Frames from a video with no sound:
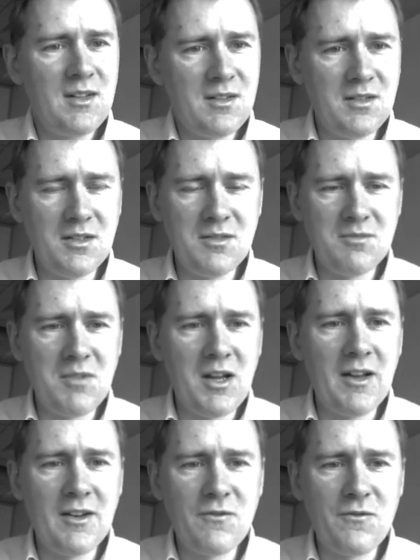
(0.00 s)
uh,
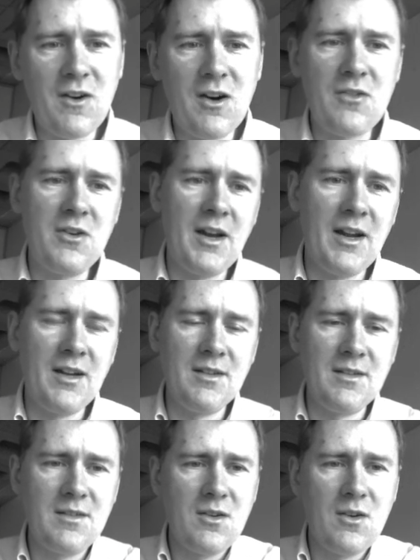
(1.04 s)
at farther ends